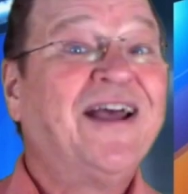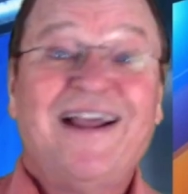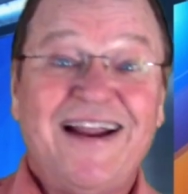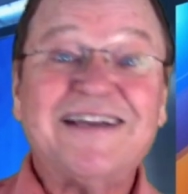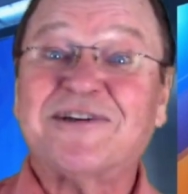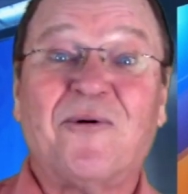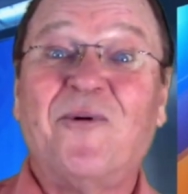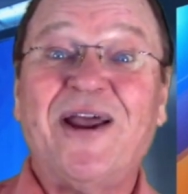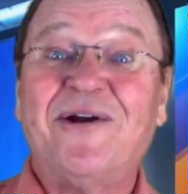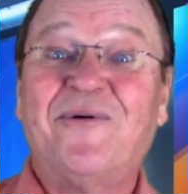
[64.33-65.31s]
it's a
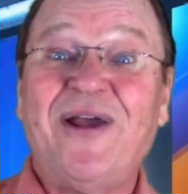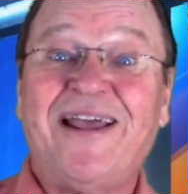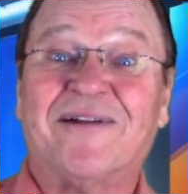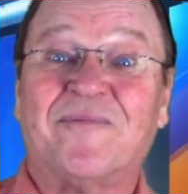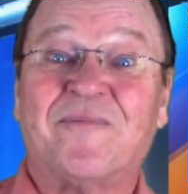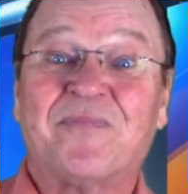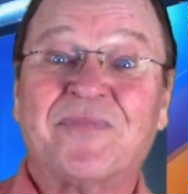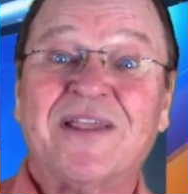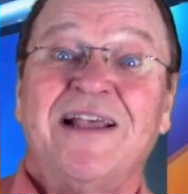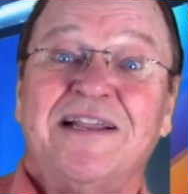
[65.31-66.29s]
win-win.
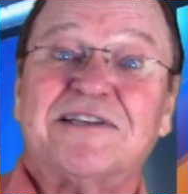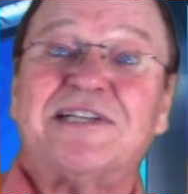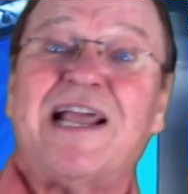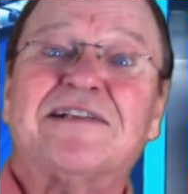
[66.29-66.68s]
You see,